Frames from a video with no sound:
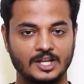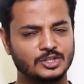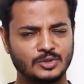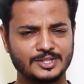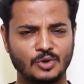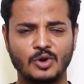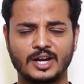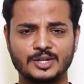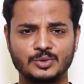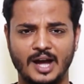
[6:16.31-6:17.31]
So it's
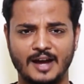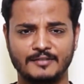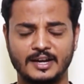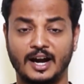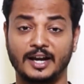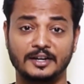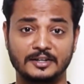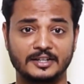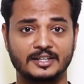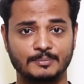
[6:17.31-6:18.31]
okay to have a higher
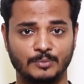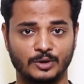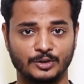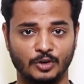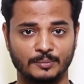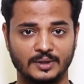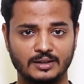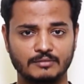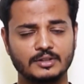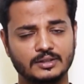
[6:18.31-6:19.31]
degree
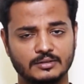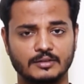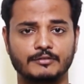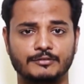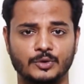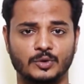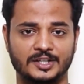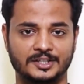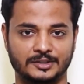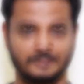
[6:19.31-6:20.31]
polynomial with
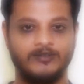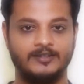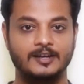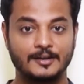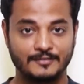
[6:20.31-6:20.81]
fewer terms.